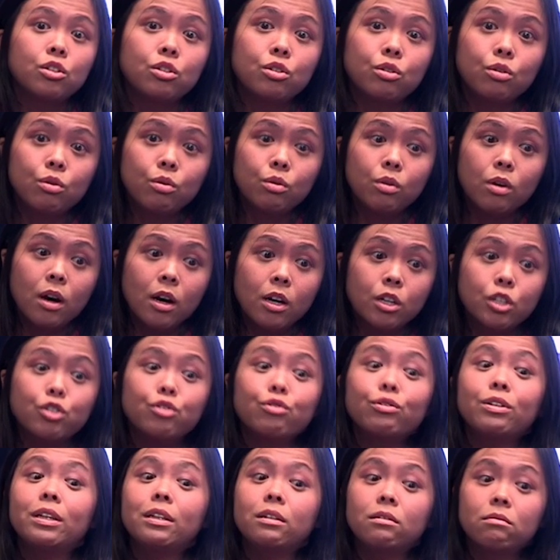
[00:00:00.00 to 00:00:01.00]
to, uh,
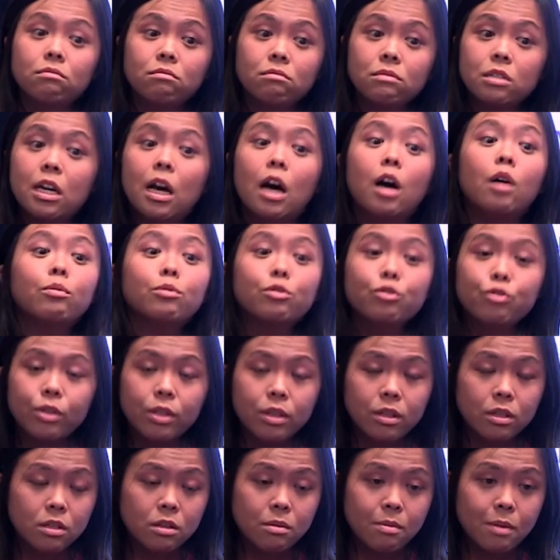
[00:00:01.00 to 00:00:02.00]
treat, to help
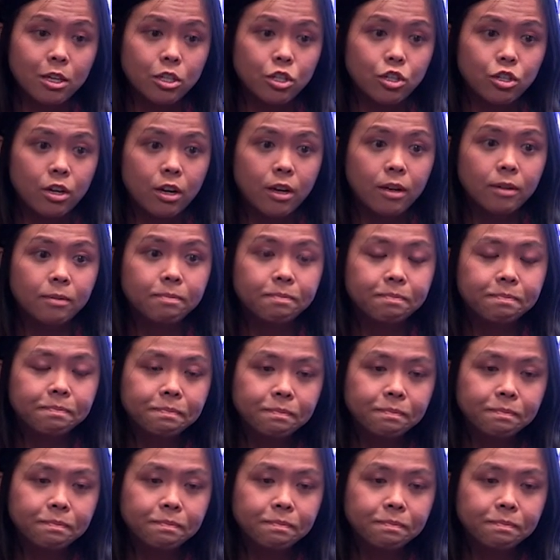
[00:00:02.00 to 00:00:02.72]
treat the dementia.